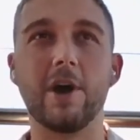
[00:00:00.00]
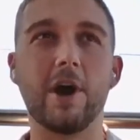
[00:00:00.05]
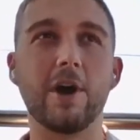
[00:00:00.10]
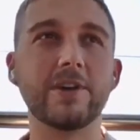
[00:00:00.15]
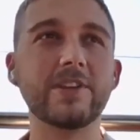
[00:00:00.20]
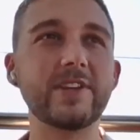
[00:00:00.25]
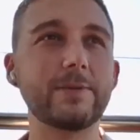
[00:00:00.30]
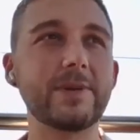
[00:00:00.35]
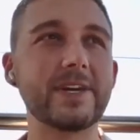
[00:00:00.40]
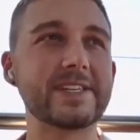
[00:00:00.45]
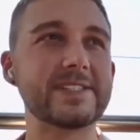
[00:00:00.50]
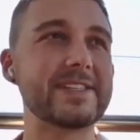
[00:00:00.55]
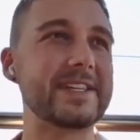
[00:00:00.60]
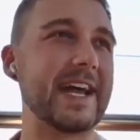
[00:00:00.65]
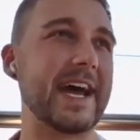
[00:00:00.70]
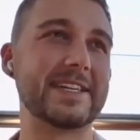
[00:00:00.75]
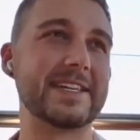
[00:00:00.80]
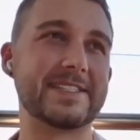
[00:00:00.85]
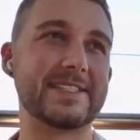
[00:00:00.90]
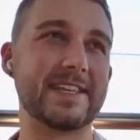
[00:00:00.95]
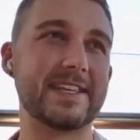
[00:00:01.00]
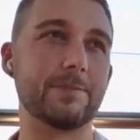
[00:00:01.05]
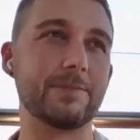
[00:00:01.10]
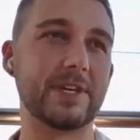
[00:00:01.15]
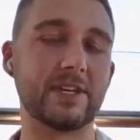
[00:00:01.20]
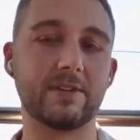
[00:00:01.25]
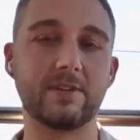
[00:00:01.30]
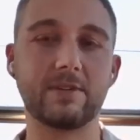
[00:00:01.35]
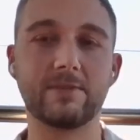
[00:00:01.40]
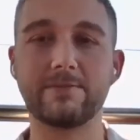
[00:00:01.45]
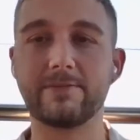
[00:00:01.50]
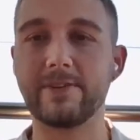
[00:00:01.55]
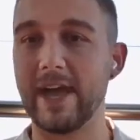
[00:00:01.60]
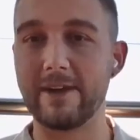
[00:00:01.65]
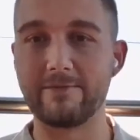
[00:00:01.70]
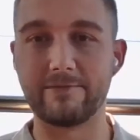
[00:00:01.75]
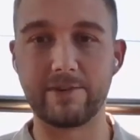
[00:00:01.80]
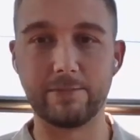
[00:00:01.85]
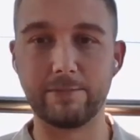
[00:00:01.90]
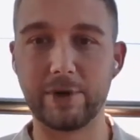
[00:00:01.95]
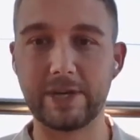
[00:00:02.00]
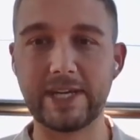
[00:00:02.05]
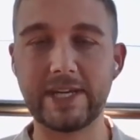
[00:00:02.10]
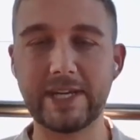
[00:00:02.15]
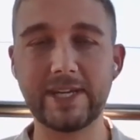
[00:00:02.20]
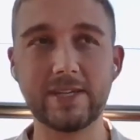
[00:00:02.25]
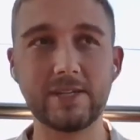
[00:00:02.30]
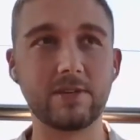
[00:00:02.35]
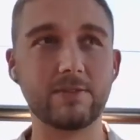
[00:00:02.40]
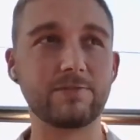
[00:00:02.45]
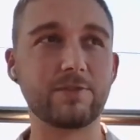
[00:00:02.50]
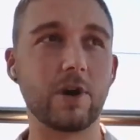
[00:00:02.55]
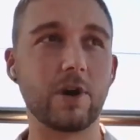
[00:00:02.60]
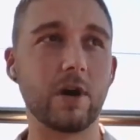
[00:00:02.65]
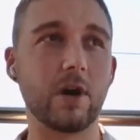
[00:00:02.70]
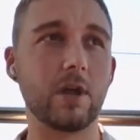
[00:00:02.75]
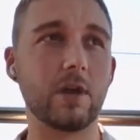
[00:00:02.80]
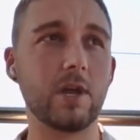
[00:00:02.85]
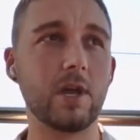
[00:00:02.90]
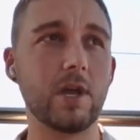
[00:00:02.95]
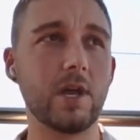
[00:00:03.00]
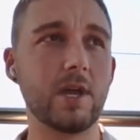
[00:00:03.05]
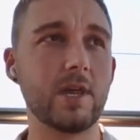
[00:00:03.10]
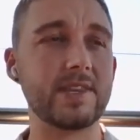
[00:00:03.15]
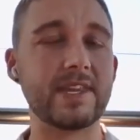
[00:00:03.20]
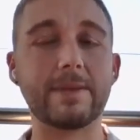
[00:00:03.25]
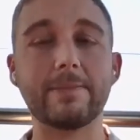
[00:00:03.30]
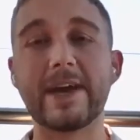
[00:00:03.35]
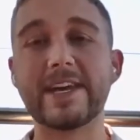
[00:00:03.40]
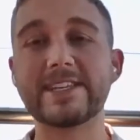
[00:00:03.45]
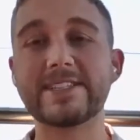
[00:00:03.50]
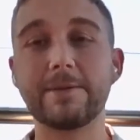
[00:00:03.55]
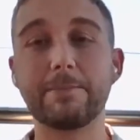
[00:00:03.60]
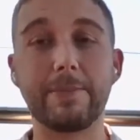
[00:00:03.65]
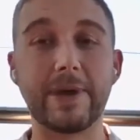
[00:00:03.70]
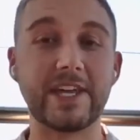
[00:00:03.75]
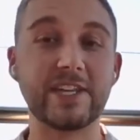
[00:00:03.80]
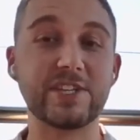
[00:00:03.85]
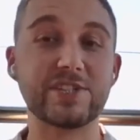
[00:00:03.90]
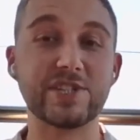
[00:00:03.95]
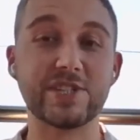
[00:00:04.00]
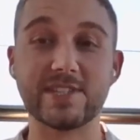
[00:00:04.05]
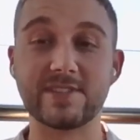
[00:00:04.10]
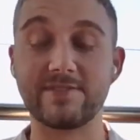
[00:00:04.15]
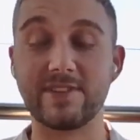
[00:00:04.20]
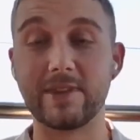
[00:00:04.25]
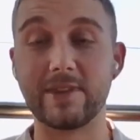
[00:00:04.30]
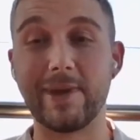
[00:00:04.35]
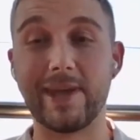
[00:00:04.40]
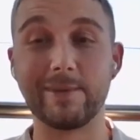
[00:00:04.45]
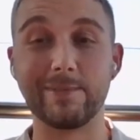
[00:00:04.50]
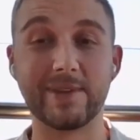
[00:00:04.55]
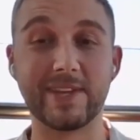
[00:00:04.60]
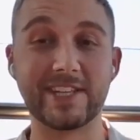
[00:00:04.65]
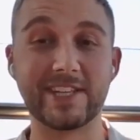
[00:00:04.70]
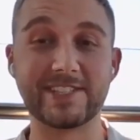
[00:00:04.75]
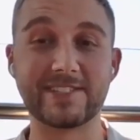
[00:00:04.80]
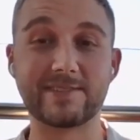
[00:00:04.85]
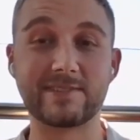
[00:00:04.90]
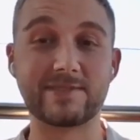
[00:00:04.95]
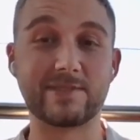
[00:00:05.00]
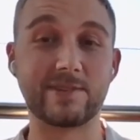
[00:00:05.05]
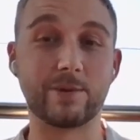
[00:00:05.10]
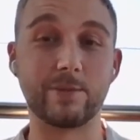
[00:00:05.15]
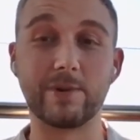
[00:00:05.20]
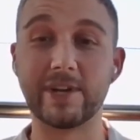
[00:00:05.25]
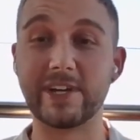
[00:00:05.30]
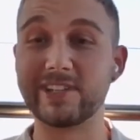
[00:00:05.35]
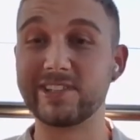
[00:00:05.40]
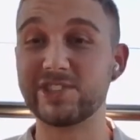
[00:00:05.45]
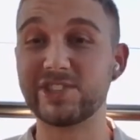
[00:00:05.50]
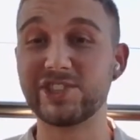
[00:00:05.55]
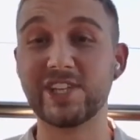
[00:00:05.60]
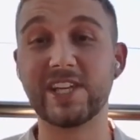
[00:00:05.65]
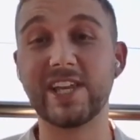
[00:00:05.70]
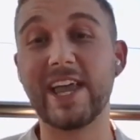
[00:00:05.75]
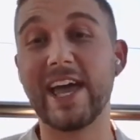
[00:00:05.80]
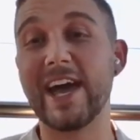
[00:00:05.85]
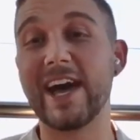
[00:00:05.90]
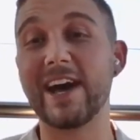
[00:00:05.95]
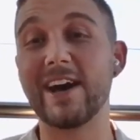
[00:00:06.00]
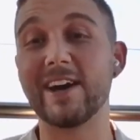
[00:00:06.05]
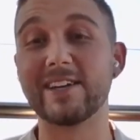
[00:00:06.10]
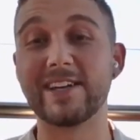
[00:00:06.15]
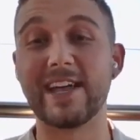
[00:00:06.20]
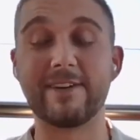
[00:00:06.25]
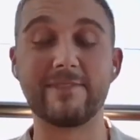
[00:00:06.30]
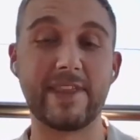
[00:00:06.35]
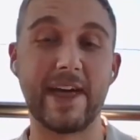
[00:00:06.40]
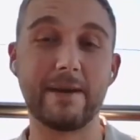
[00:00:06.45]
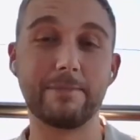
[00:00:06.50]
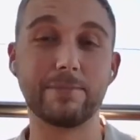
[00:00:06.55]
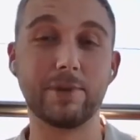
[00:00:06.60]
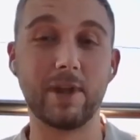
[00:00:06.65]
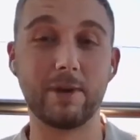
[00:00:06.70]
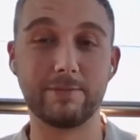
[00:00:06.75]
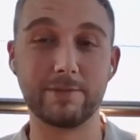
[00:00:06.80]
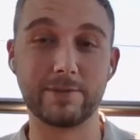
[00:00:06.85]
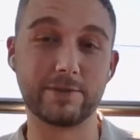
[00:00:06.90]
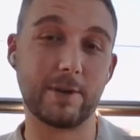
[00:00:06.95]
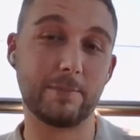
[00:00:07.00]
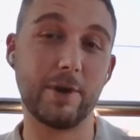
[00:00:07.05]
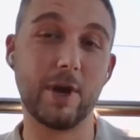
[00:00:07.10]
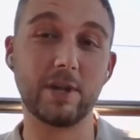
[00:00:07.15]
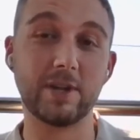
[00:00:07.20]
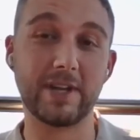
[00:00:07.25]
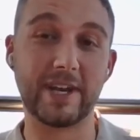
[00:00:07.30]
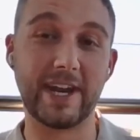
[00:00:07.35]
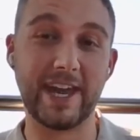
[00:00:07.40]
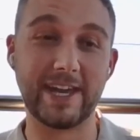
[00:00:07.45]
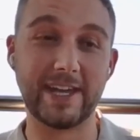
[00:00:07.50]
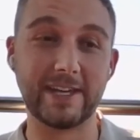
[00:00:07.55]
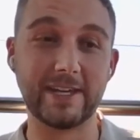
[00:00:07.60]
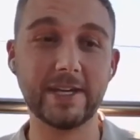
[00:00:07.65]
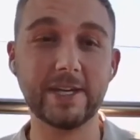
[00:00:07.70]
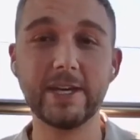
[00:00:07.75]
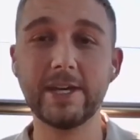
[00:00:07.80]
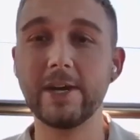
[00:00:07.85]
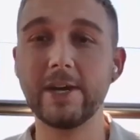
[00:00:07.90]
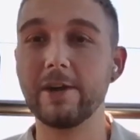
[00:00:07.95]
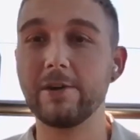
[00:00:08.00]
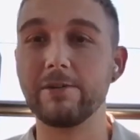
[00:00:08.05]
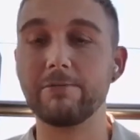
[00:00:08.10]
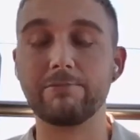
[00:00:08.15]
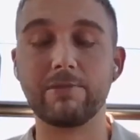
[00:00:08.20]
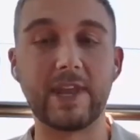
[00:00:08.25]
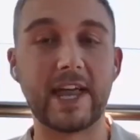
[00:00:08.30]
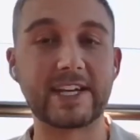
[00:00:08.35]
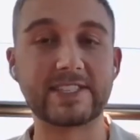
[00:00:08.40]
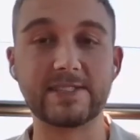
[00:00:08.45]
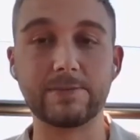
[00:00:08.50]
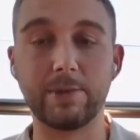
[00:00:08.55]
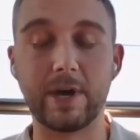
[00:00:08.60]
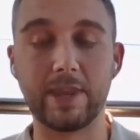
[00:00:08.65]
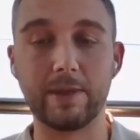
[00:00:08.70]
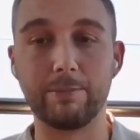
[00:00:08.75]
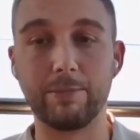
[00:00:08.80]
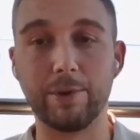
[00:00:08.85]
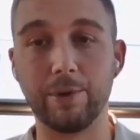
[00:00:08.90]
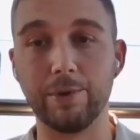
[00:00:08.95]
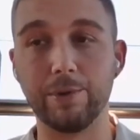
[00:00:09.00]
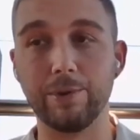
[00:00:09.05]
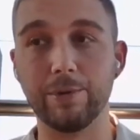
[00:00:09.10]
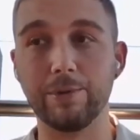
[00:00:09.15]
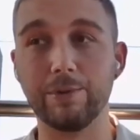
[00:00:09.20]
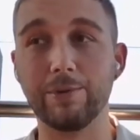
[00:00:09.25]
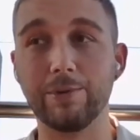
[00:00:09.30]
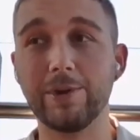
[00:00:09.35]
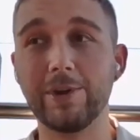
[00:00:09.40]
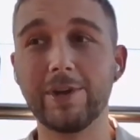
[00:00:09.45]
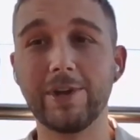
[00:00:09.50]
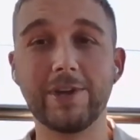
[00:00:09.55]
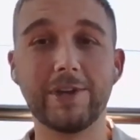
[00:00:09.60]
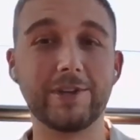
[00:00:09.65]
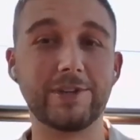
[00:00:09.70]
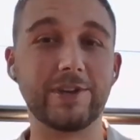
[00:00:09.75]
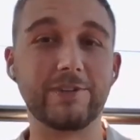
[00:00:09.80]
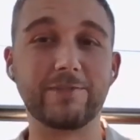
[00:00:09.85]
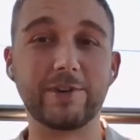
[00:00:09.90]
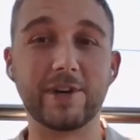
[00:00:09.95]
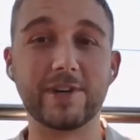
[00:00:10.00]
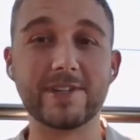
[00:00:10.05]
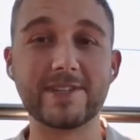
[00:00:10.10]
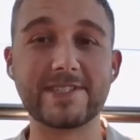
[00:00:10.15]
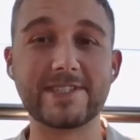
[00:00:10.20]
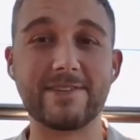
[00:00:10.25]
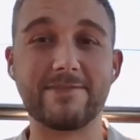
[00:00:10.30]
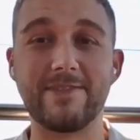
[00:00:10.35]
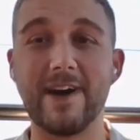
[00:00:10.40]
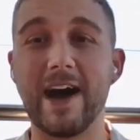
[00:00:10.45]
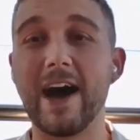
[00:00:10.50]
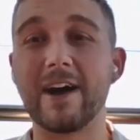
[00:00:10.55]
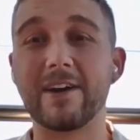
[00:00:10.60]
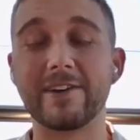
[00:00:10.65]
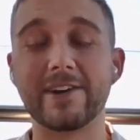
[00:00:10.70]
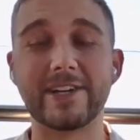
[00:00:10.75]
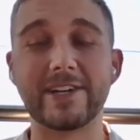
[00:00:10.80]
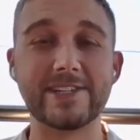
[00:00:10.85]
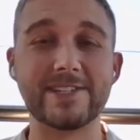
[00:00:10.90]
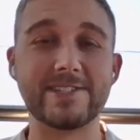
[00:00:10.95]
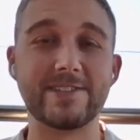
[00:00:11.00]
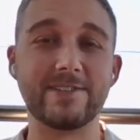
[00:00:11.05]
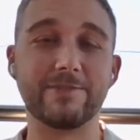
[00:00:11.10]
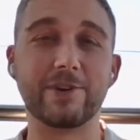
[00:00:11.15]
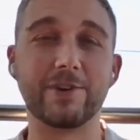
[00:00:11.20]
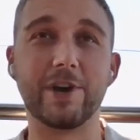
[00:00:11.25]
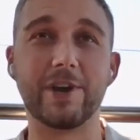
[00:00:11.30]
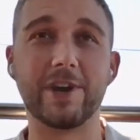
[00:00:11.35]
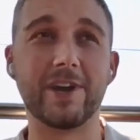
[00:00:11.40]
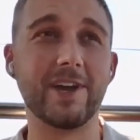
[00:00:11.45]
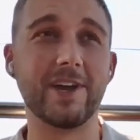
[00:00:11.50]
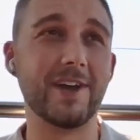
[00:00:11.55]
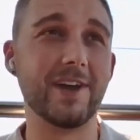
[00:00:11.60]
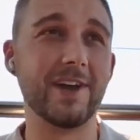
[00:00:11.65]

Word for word: only because it has something for everybody. You've got the amazing beaches for the people that just sort of want to chill out and have that top and drop holiday, relaxing by the pool. You've got safaris, you've got